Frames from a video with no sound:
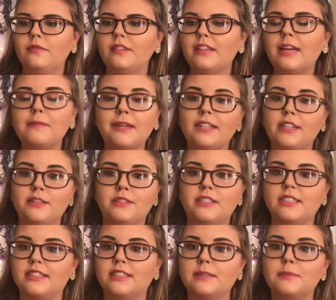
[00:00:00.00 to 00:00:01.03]
That made no
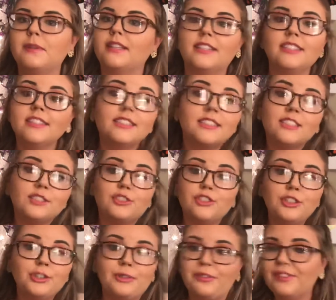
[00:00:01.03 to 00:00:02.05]
sense, but it's the
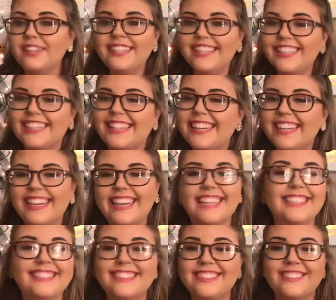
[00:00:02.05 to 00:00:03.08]
truth.
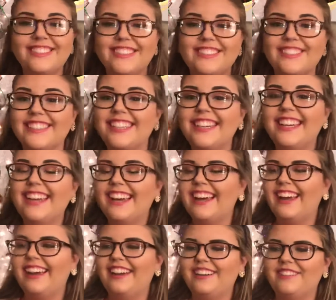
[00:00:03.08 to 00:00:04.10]
It's the truth.
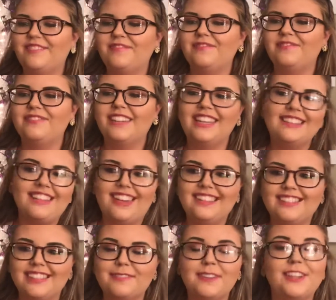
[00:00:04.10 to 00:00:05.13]
And
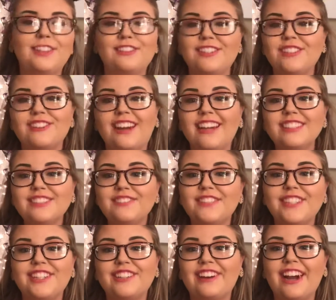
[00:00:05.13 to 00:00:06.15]
that took me 3 tries to
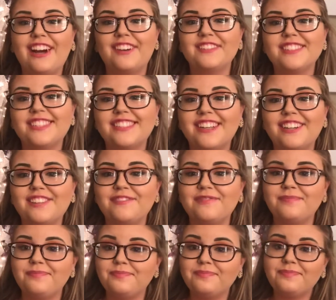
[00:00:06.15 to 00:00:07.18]
figure out.
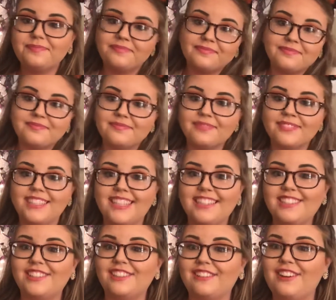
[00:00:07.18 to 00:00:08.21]
So, to
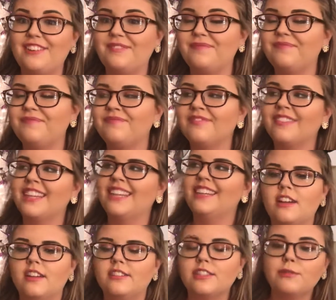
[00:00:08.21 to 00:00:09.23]
each their own.
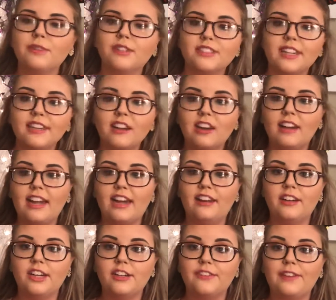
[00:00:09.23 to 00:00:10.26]
So once I got
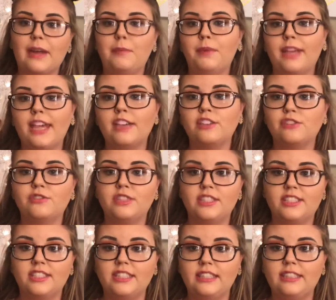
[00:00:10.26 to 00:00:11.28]
out of application
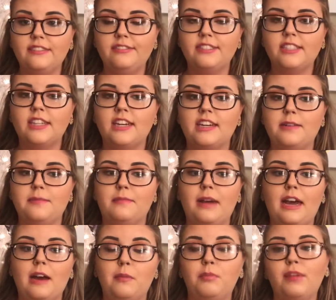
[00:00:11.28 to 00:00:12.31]
received,
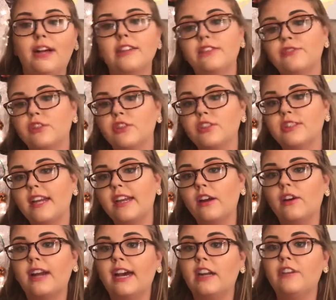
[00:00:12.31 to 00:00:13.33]
I applied the first day,
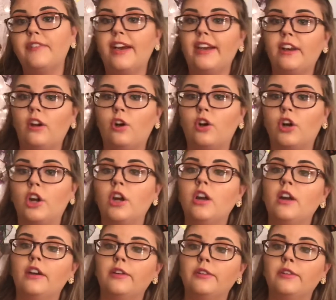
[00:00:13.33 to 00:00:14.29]
got out of AR